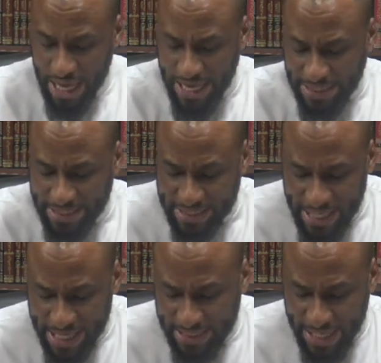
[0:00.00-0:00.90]
is
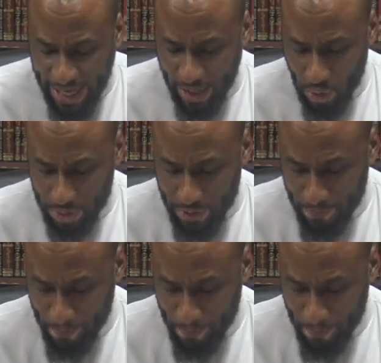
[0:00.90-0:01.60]
detailed.